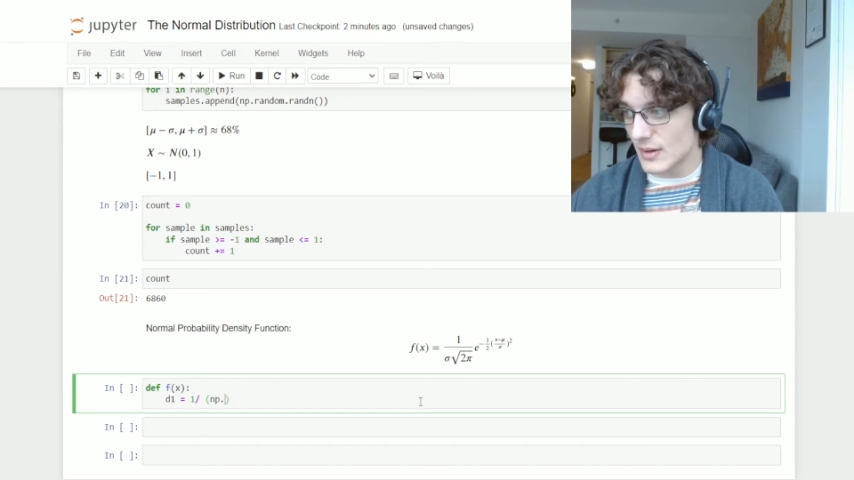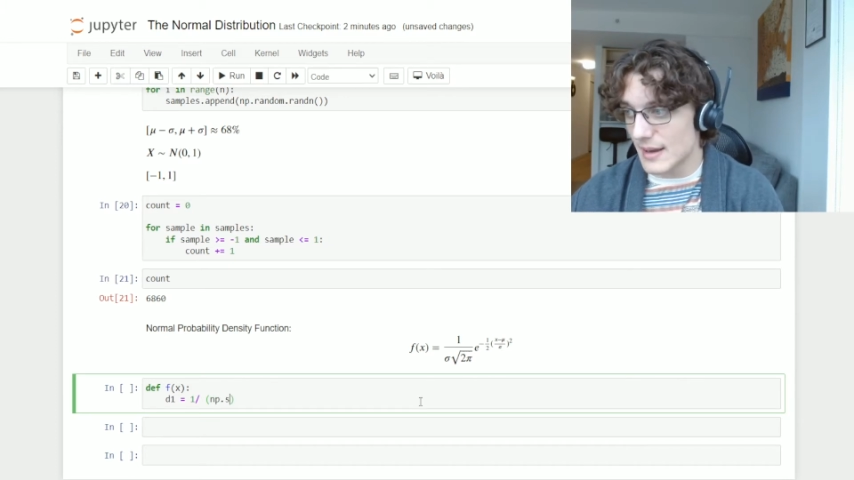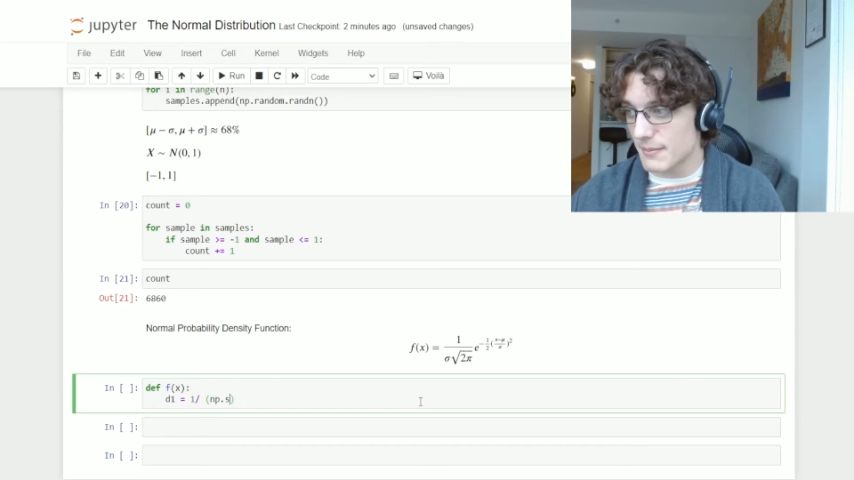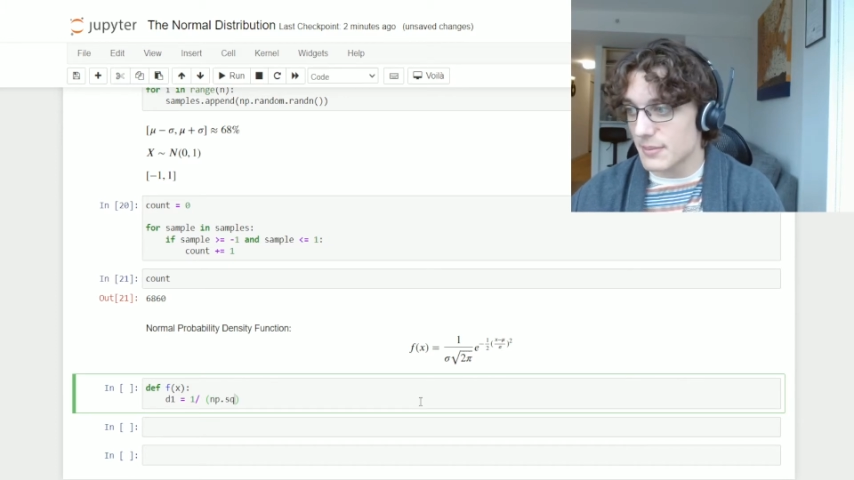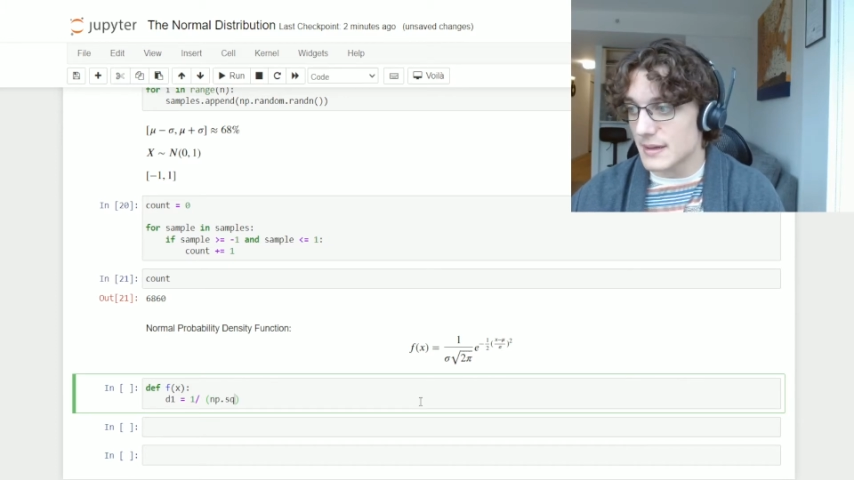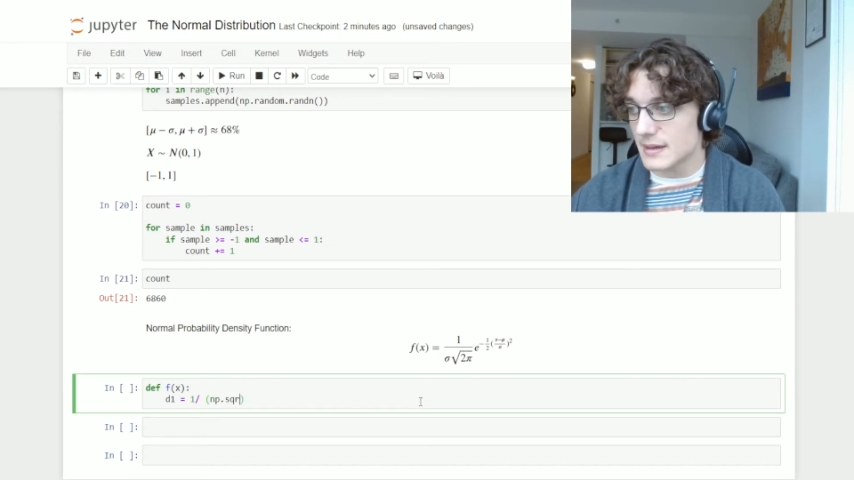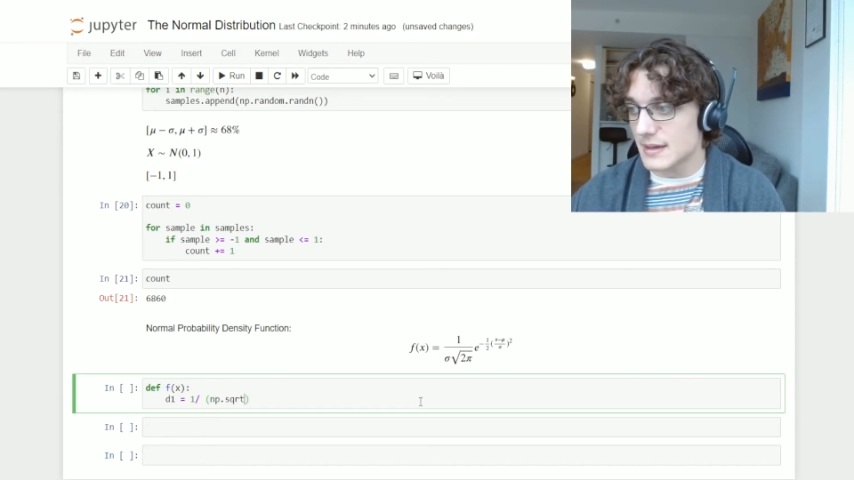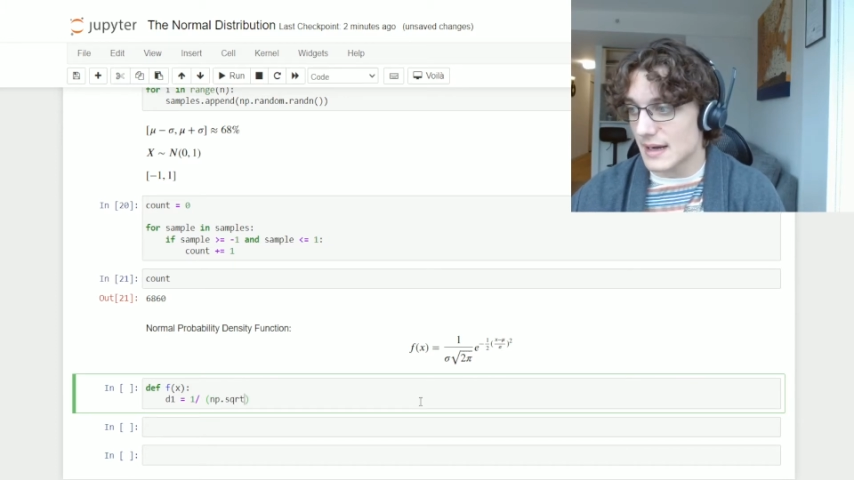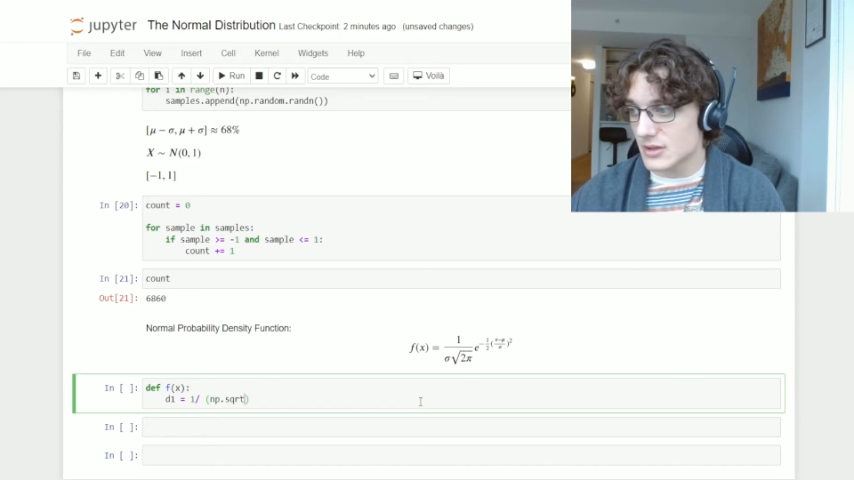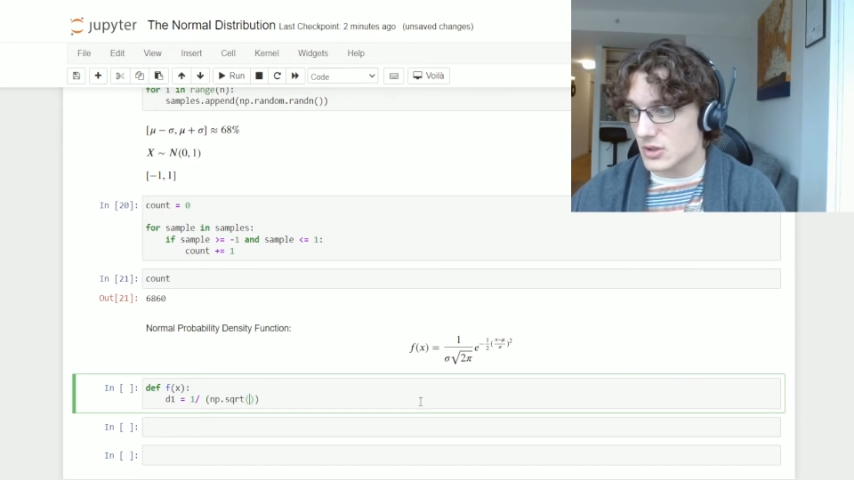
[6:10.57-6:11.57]
np
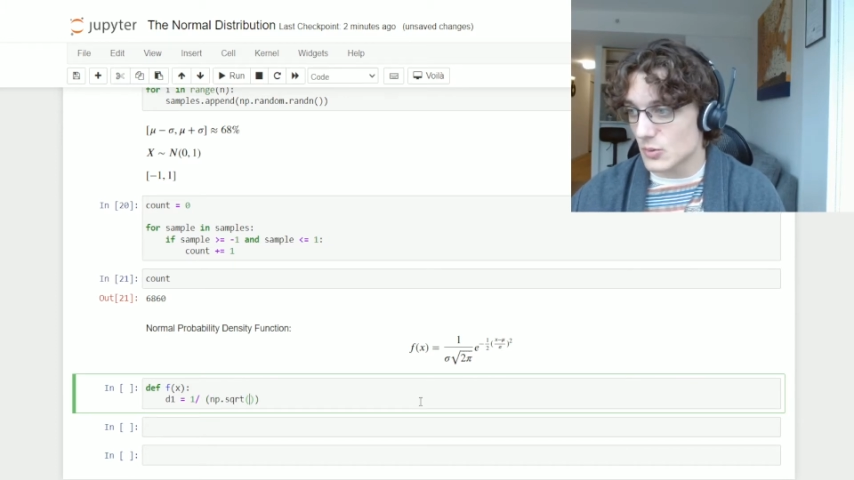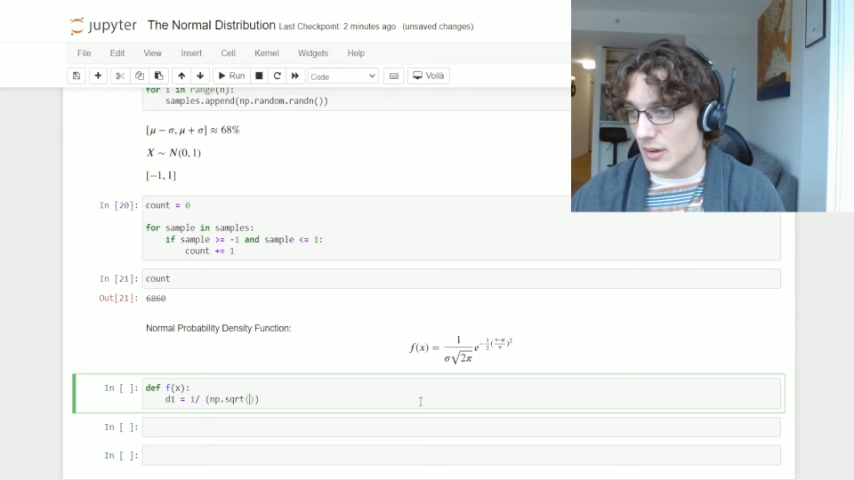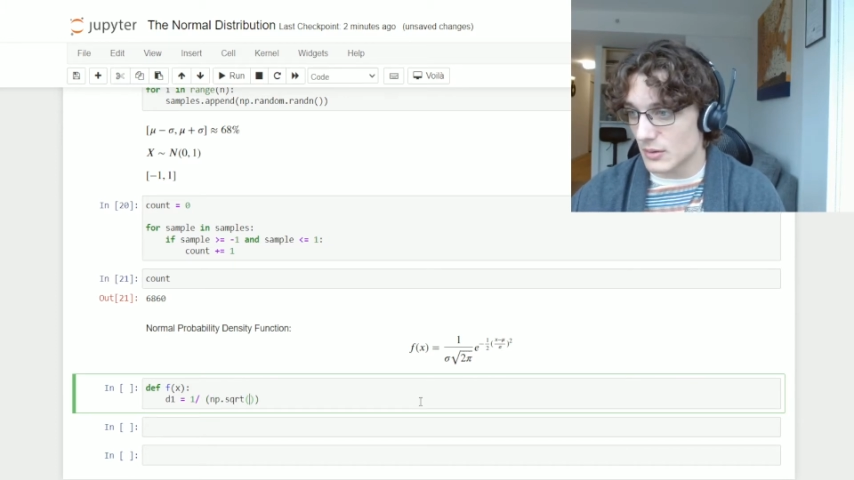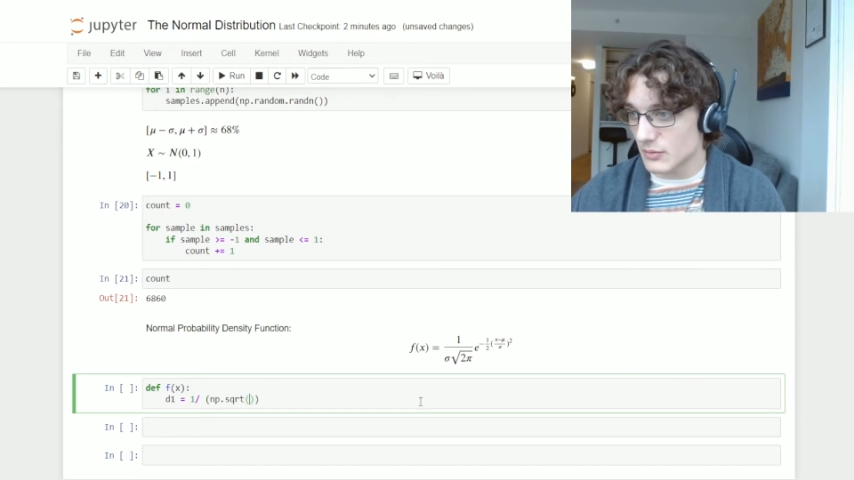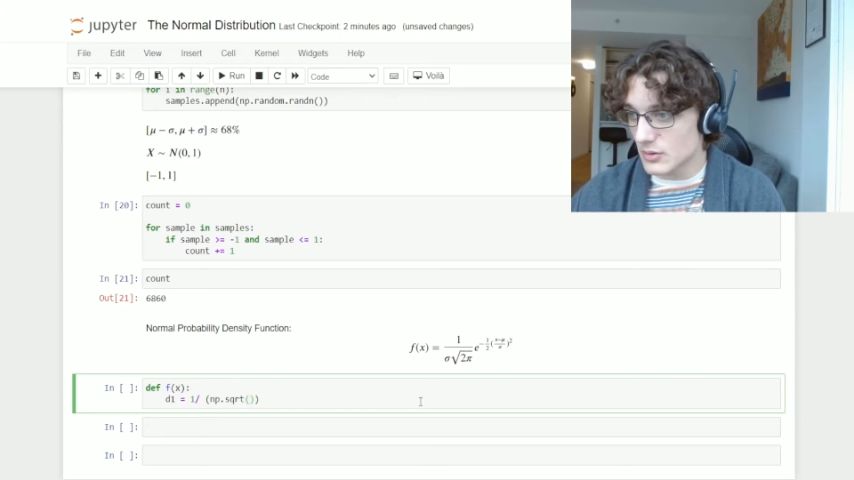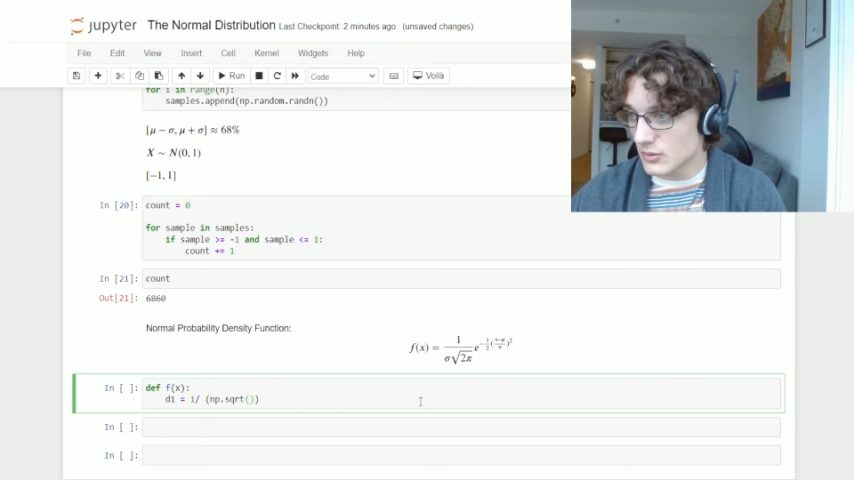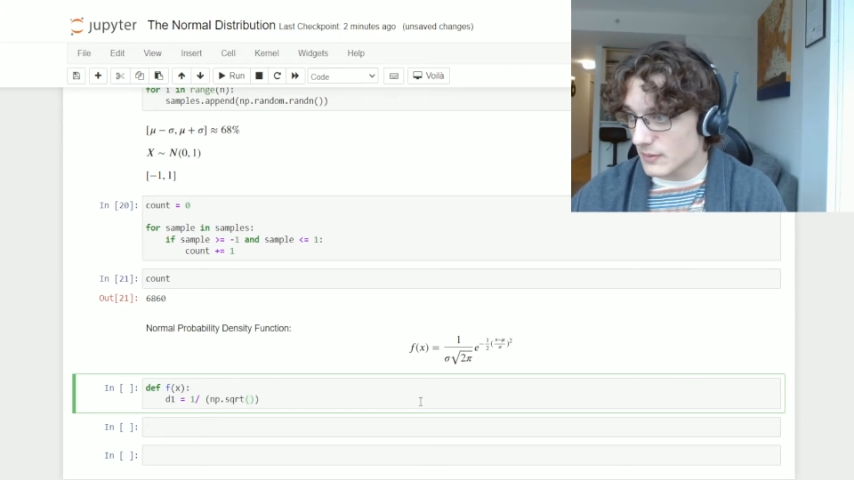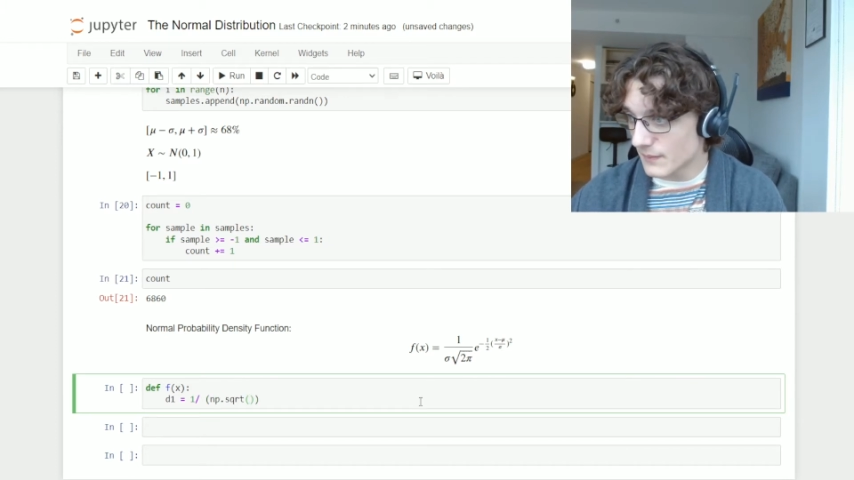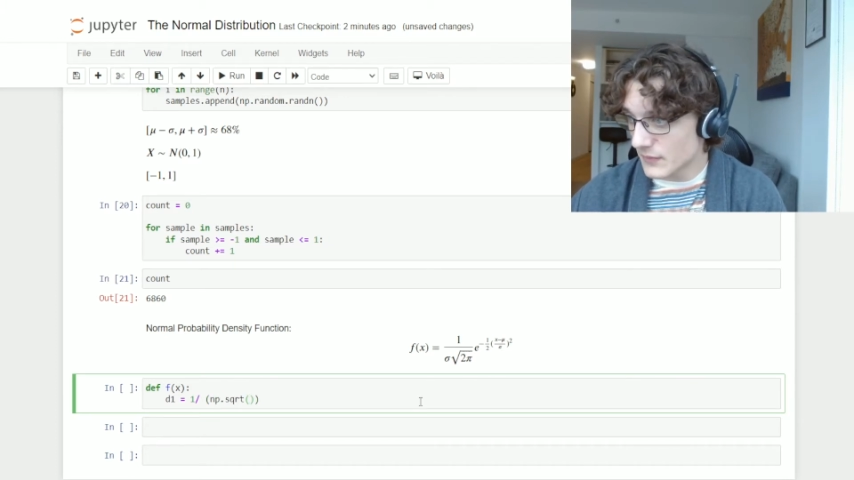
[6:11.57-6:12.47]
dot square root